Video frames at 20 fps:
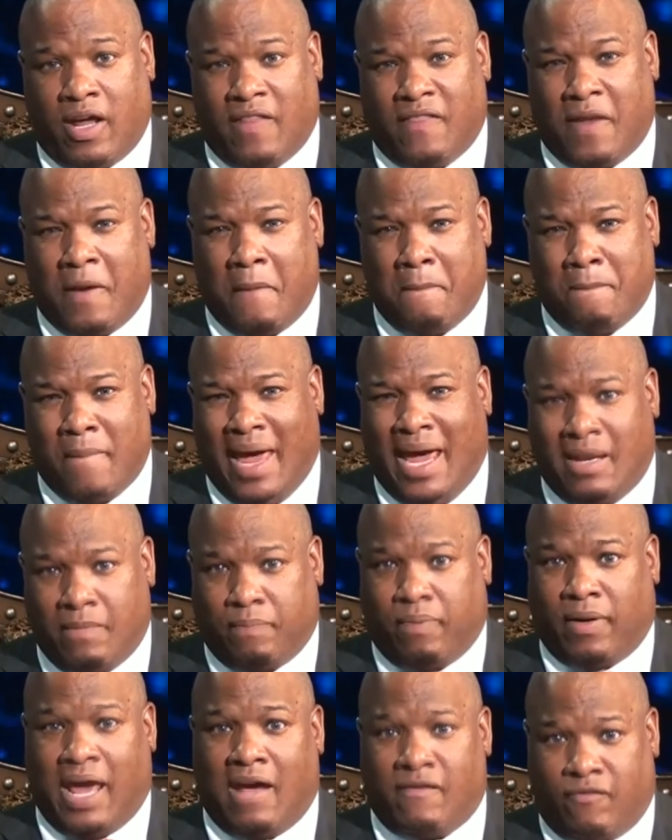Their main
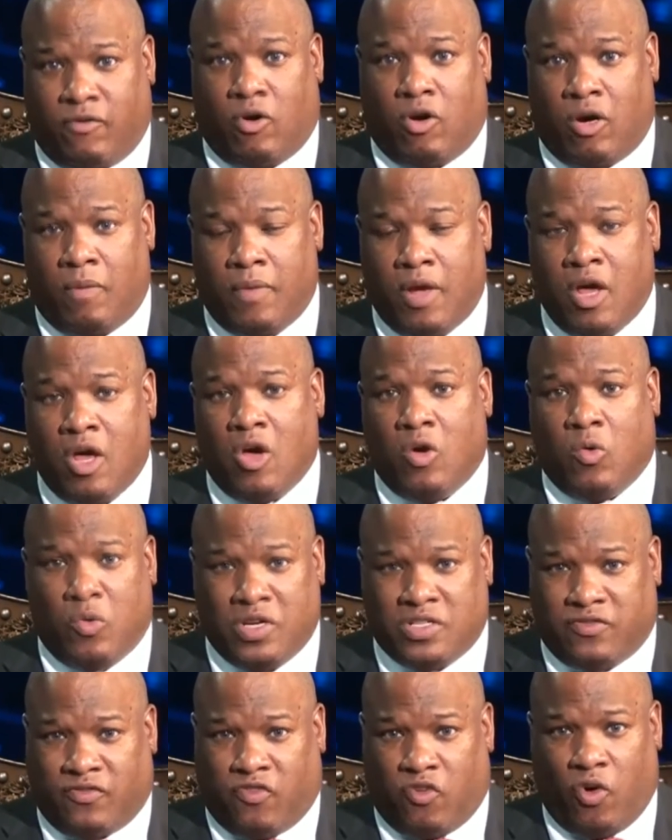platform
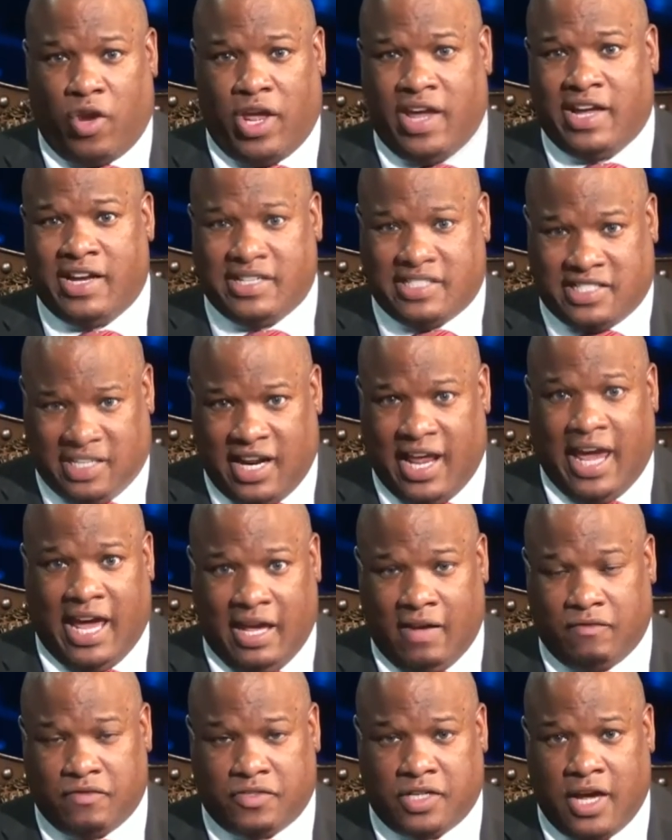was freeing
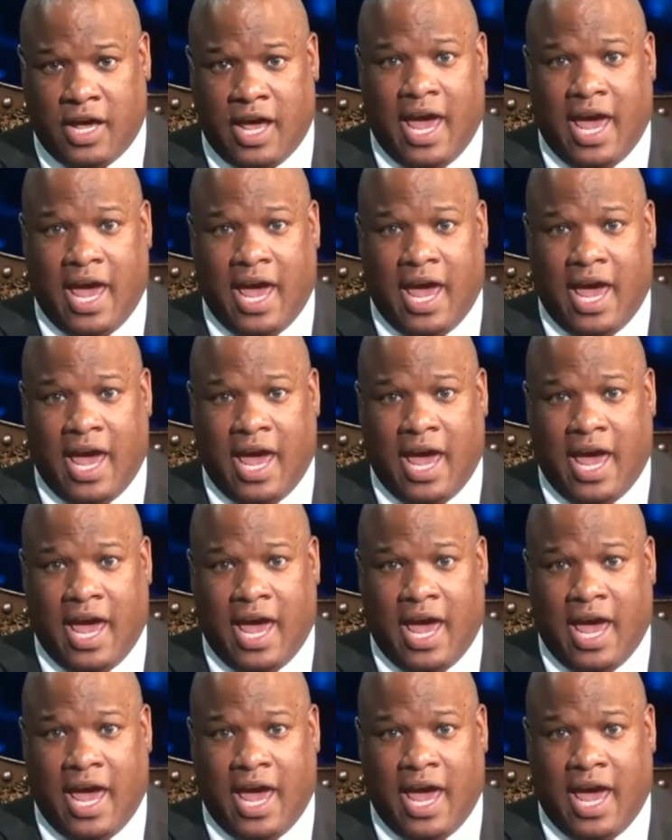slaves.